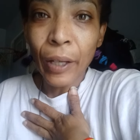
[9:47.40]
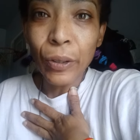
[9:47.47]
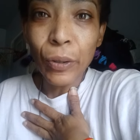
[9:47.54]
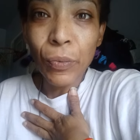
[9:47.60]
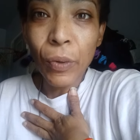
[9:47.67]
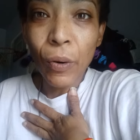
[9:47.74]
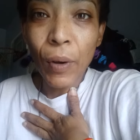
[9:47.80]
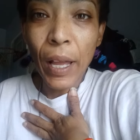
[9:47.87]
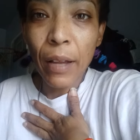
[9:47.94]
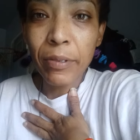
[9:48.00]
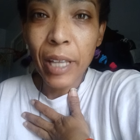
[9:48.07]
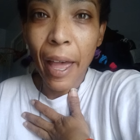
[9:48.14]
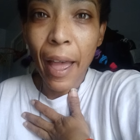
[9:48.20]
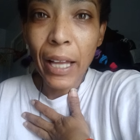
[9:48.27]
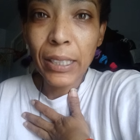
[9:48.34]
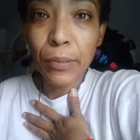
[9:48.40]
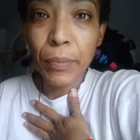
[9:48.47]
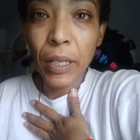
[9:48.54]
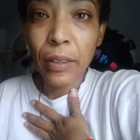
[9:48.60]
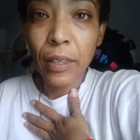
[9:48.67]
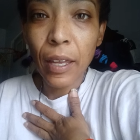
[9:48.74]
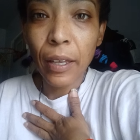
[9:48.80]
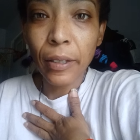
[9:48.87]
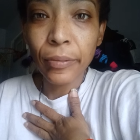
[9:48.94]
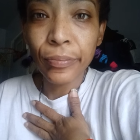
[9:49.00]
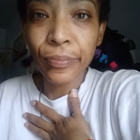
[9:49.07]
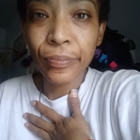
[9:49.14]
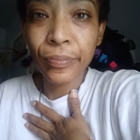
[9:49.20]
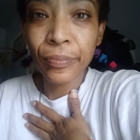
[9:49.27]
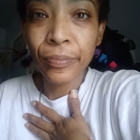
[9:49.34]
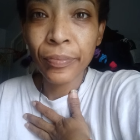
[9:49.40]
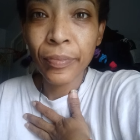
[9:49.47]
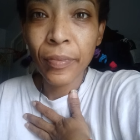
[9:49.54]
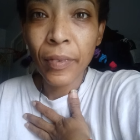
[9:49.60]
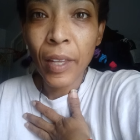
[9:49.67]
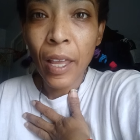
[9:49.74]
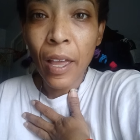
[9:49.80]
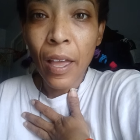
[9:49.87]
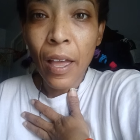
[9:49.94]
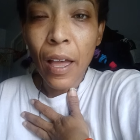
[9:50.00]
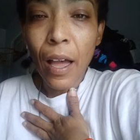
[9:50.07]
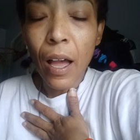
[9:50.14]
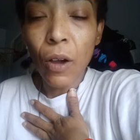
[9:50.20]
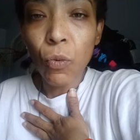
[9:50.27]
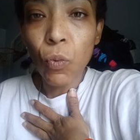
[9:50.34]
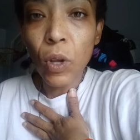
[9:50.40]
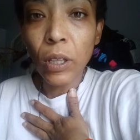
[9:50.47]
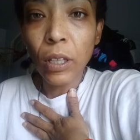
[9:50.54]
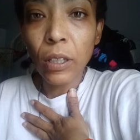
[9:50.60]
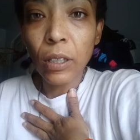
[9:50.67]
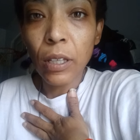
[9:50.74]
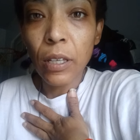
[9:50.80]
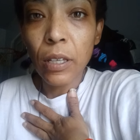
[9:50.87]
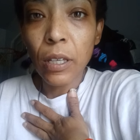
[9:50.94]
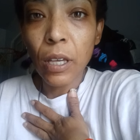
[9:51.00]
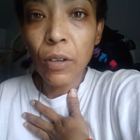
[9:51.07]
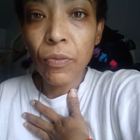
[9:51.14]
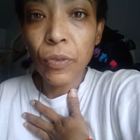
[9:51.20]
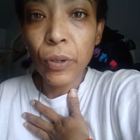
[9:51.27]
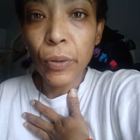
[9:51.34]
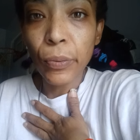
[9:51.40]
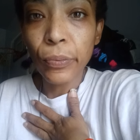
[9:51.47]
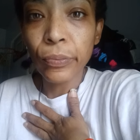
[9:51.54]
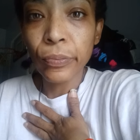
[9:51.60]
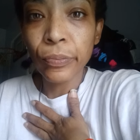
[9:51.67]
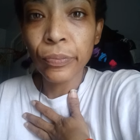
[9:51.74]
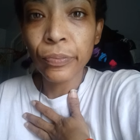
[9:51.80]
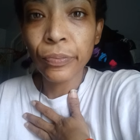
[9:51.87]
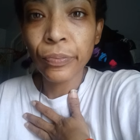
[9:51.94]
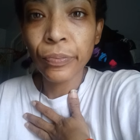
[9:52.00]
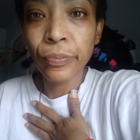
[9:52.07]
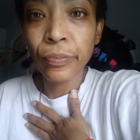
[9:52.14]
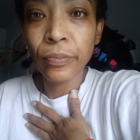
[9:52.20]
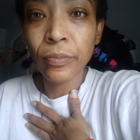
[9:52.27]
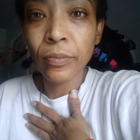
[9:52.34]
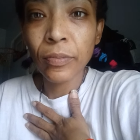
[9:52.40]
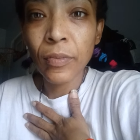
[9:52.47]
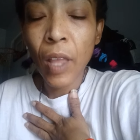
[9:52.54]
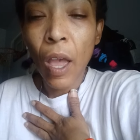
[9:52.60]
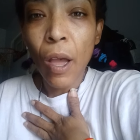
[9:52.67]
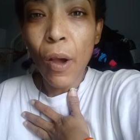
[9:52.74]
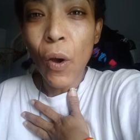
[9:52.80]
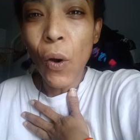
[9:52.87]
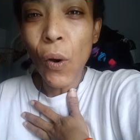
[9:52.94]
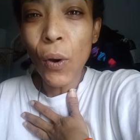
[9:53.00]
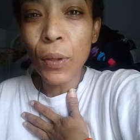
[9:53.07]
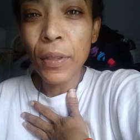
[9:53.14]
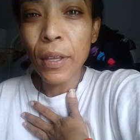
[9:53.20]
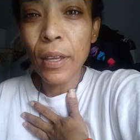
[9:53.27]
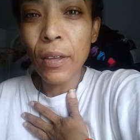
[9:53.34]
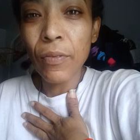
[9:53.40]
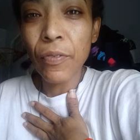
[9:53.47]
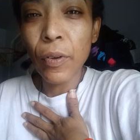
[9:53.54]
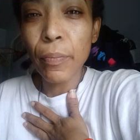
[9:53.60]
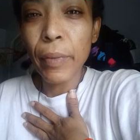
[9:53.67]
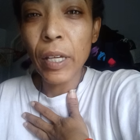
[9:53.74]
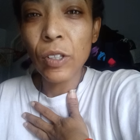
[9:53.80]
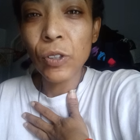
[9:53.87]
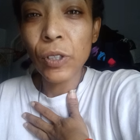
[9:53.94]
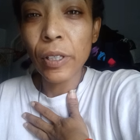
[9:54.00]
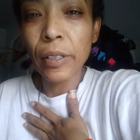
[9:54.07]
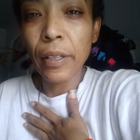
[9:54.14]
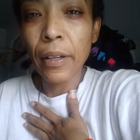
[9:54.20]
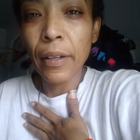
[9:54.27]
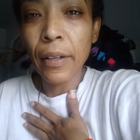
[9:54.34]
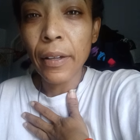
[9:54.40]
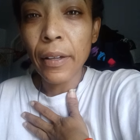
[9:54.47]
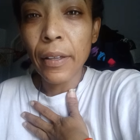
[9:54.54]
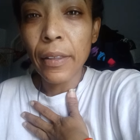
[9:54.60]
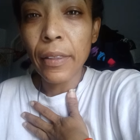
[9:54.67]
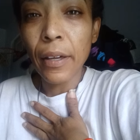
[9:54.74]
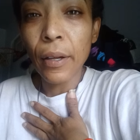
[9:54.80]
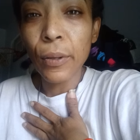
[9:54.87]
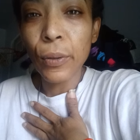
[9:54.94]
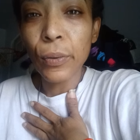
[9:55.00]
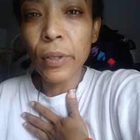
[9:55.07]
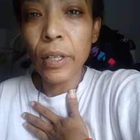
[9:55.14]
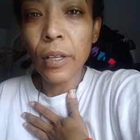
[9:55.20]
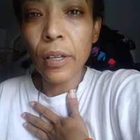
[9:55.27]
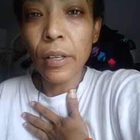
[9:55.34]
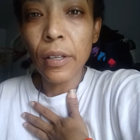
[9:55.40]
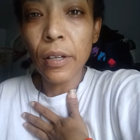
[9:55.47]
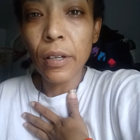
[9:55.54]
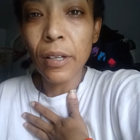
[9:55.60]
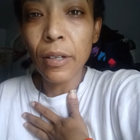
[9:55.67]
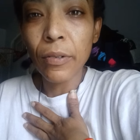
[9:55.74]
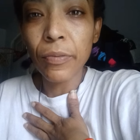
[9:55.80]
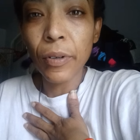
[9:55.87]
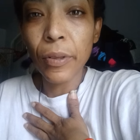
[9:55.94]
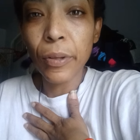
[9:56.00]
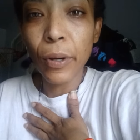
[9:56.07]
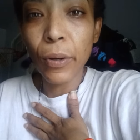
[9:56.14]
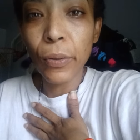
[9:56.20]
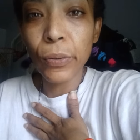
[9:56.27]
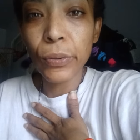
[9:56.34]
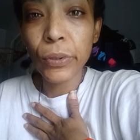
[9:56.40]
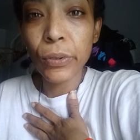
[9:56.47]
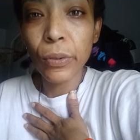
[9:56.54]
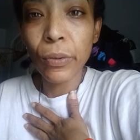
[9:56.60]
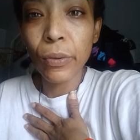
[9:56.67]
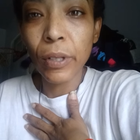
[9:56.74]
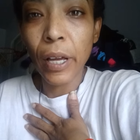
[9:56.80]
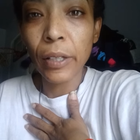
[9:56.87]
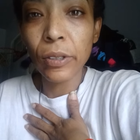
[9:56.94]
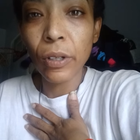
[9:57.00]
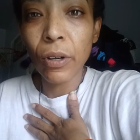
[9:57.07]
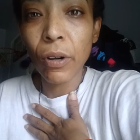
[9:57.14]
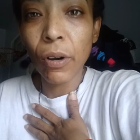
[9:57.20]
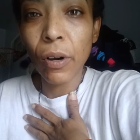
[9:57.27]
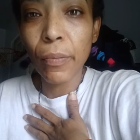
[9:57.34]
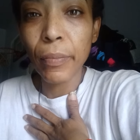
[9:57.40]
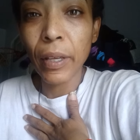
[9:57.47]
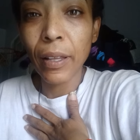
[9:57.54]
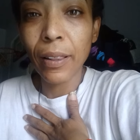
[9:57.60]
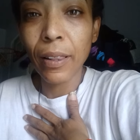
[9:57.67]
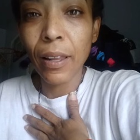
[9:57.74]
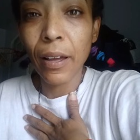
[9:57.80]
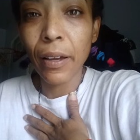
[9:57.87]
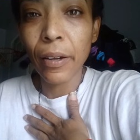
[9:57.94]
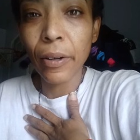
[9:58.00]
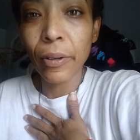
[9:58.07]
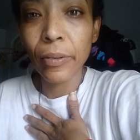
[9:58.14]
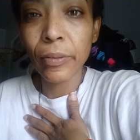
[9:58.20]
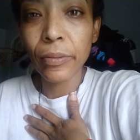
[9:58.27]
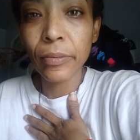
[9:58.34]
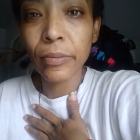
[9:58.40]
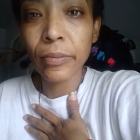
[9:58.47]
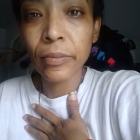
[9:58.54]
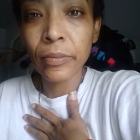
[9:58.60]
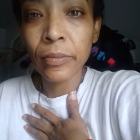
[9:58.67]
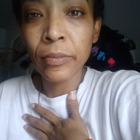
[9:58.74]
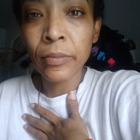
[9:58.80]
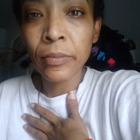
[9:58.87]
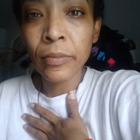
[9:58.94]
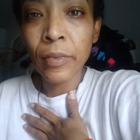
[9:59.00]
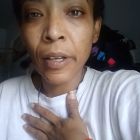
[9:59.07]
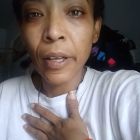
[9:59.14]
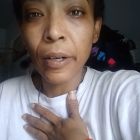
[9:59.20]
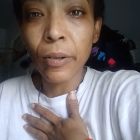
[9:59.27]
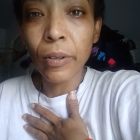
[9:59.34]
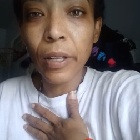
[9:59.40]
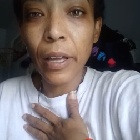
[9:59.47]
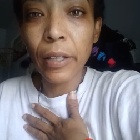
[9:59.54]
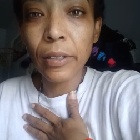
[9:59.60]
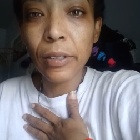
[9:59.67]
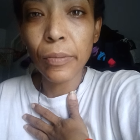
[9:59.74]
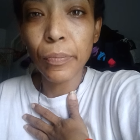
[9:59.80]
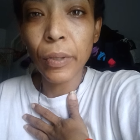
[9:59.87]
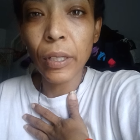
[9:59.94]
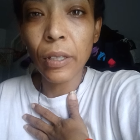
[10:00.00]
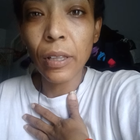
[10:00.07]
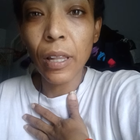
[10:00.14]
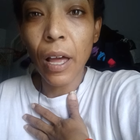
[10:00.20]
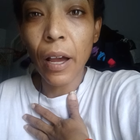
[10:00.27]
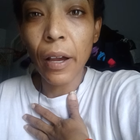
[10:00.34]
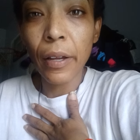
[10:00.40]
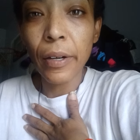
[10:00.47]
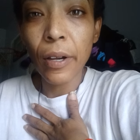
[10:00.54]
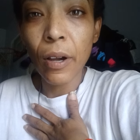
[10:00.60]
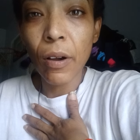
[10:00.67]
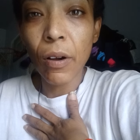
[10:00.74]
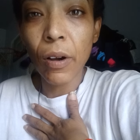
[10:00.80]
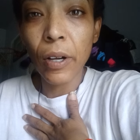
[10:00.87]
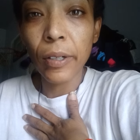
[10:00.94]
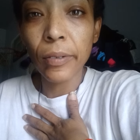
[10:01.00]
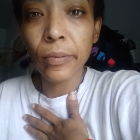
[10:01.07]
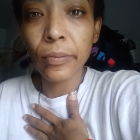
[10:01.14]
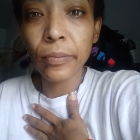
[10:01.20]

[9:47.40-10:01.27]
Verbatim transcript: You won't have to ask me a thing. I willingly give you all the information that you need for those who like to call me a liar. I don't like to be lied on.